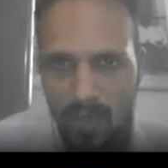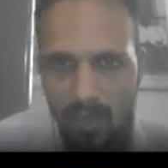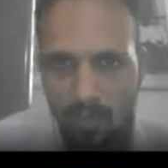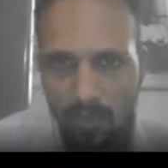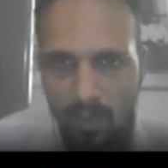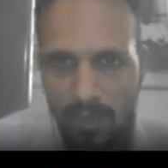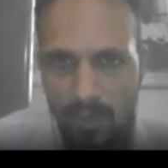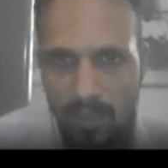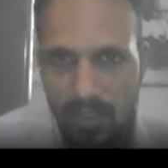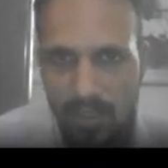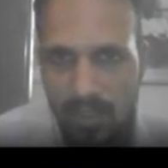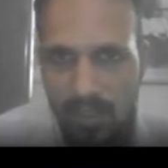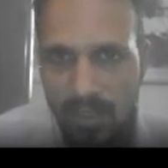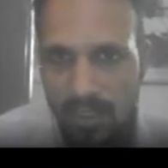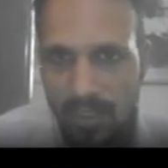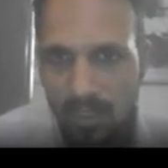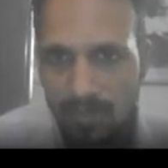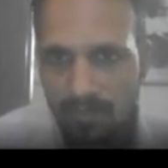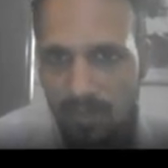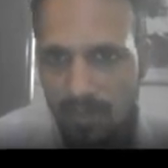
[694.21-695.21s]
What is the
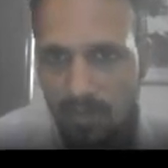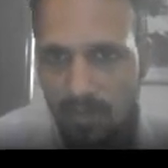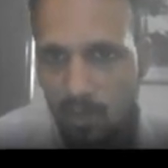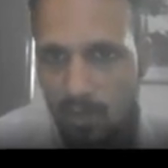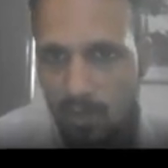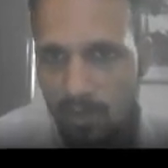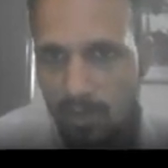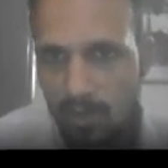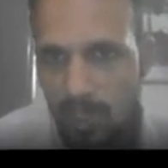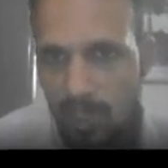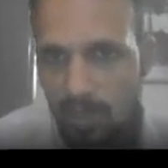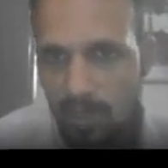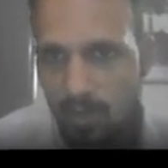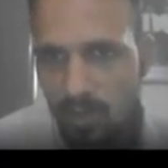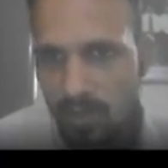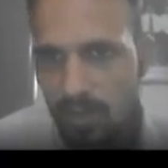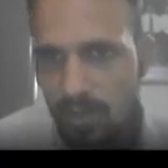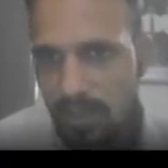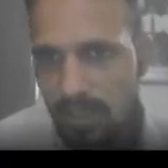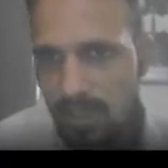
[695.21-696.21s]
Stephen Boltzmann law?
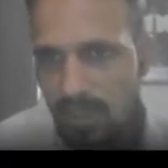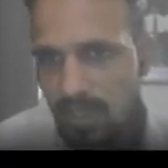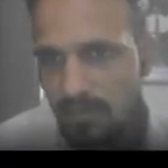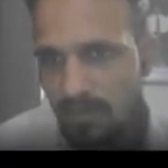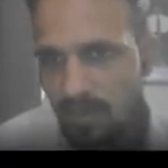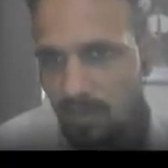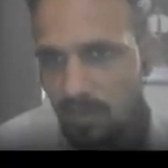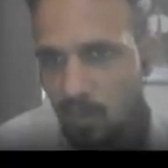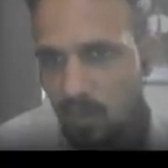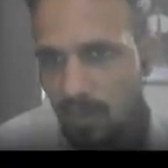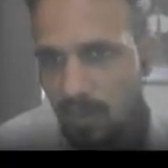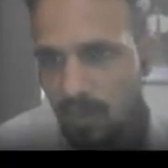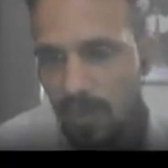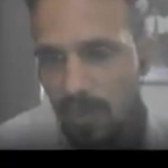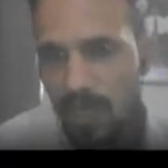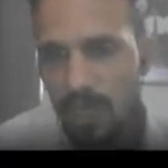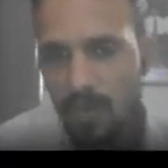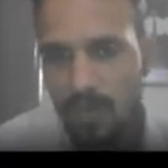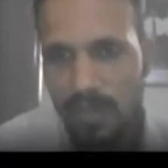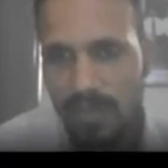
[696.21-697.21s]
The Stephen
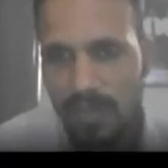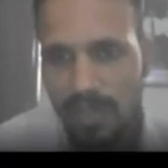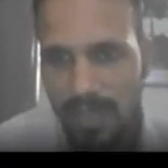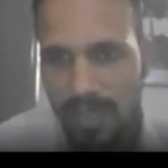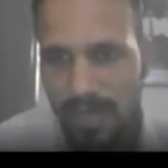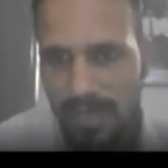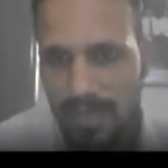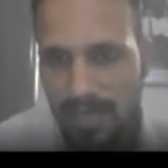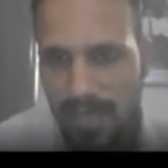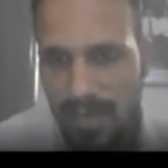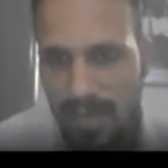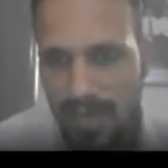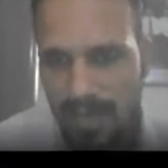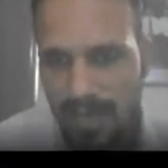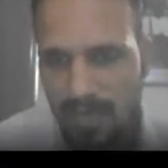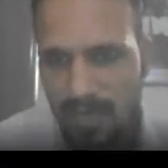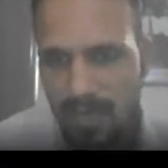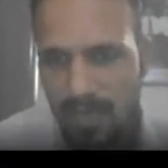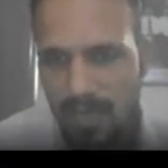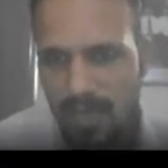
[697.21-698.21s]
Boltzmann law states
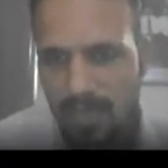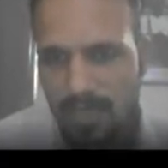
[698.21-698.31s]
that